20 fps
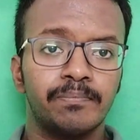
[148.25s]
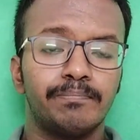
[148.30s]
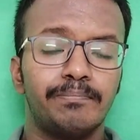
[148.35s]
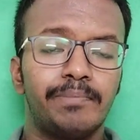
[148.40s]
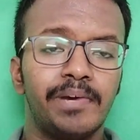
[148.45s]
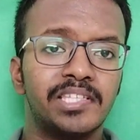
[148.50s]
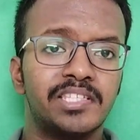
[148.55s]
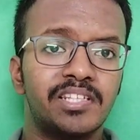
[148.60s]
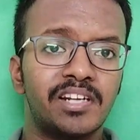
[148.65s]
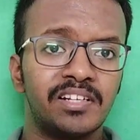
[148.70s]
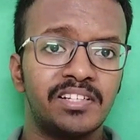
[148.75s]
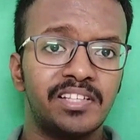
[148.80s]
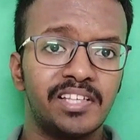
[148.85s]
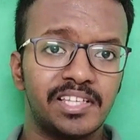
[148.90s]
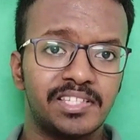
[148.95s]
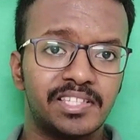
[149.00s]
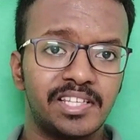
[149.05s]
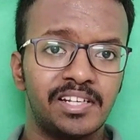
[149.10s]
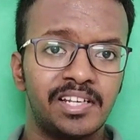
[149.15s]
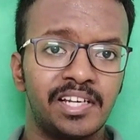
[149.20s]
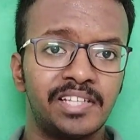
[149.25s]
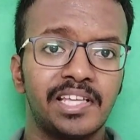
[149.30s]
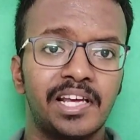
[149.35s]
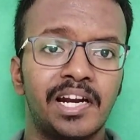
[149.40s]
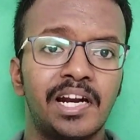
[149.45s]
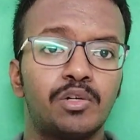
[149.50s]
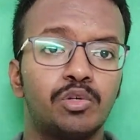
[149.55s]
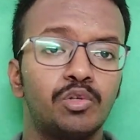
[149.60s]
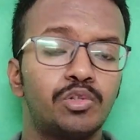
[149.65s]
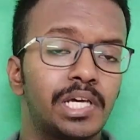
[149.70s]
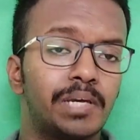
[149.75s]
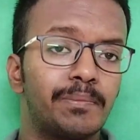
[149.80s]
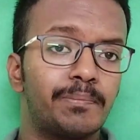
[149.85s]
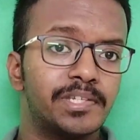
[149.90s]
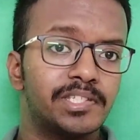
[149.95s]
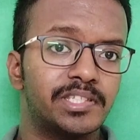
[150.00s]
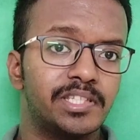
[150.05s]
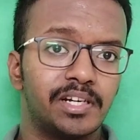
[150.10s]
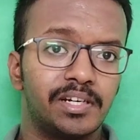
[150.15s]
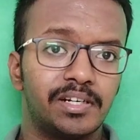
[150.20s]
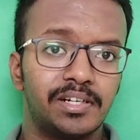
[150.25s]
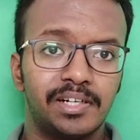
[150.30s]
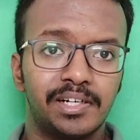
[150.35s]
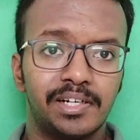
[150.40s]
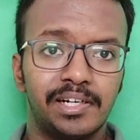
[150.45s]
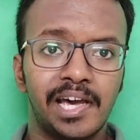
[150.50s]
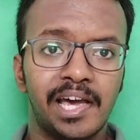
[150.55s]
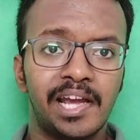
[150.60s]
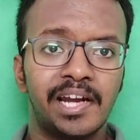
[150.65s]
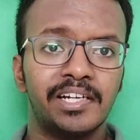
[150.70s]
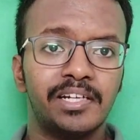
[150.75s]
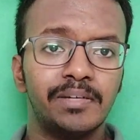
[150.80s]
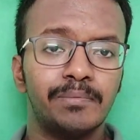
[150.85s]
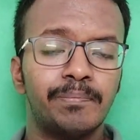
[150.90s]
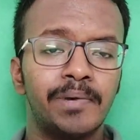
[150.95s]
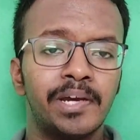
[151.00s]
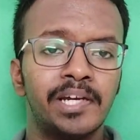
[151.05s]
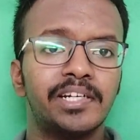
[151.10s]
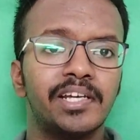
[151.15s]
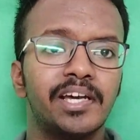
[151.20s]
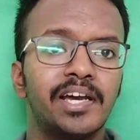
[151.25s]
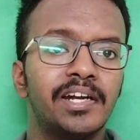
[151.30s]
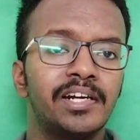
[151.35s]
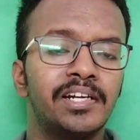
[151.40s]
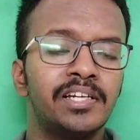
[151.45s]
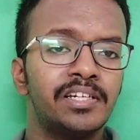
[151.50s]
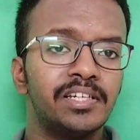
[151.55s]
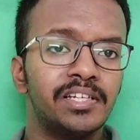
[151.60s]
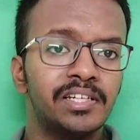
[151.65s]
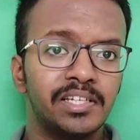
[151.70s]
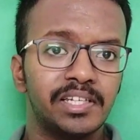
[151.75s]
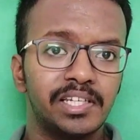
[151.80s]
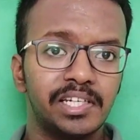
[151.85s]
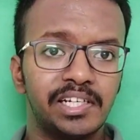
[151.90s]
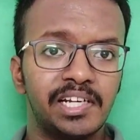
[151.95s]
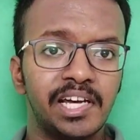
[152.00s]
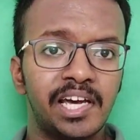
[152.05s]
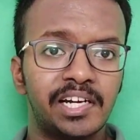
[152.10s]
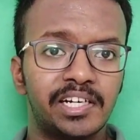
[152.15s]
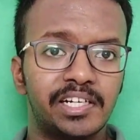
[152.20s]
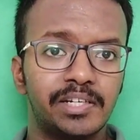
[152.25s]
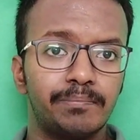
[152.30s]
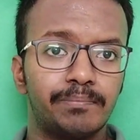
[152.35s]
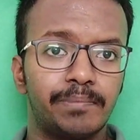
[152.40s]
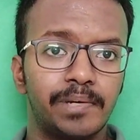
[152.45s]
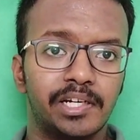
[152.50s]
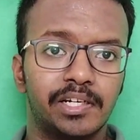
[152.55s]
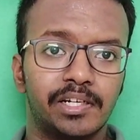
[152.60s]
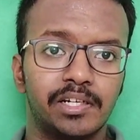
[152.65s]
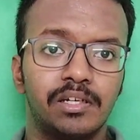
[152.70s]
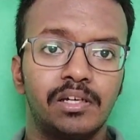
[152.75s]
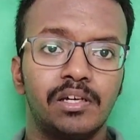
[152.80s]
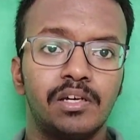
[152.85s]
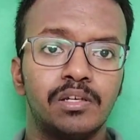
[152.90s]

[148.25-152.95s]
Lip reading: Based on the SLA, there are two types is there, direct impact and indirect impact.